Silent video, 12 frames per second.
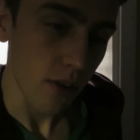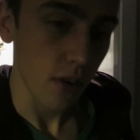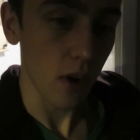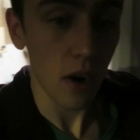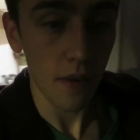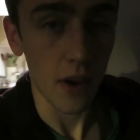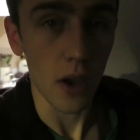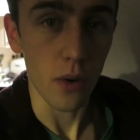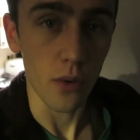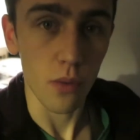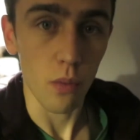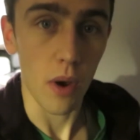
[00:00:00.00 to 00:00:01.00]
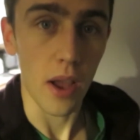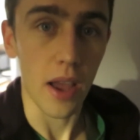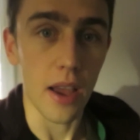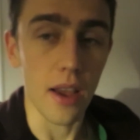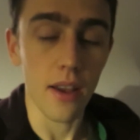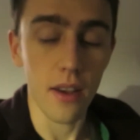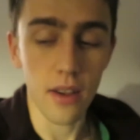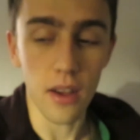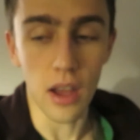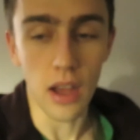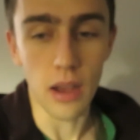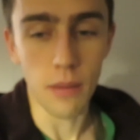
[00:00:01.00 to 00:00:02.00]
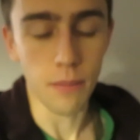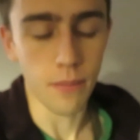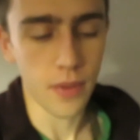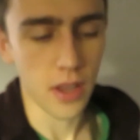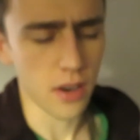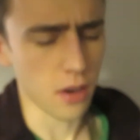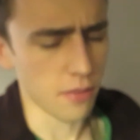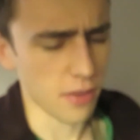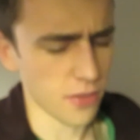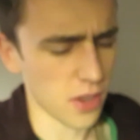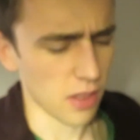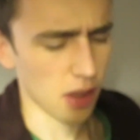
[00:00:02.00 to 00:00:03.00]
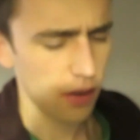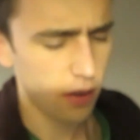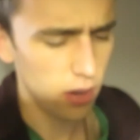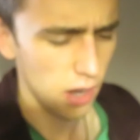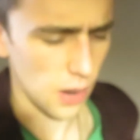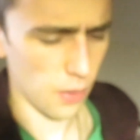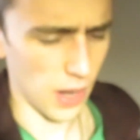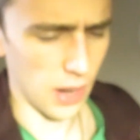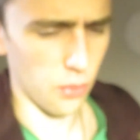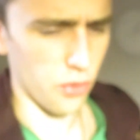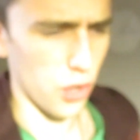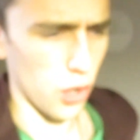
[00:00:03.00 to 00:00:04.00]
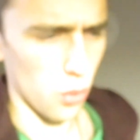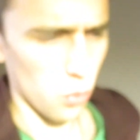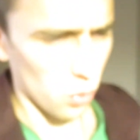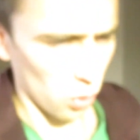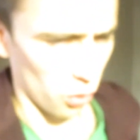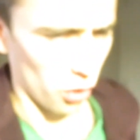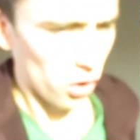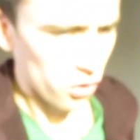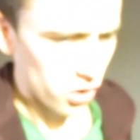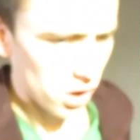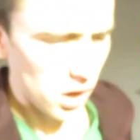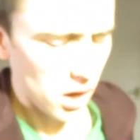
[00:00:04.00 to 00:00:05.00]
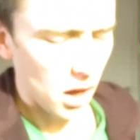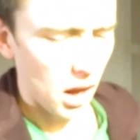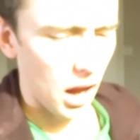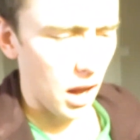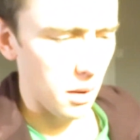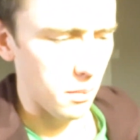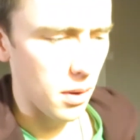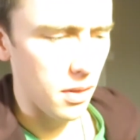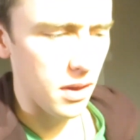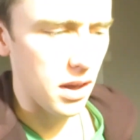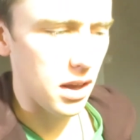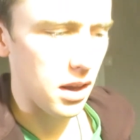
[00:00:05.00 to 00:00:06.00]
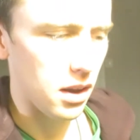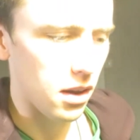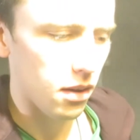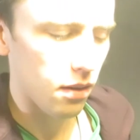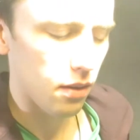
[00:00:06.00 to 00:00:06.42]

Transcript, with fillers: scenarios where um, I don't know if I've said this out loud to you or not. Um, the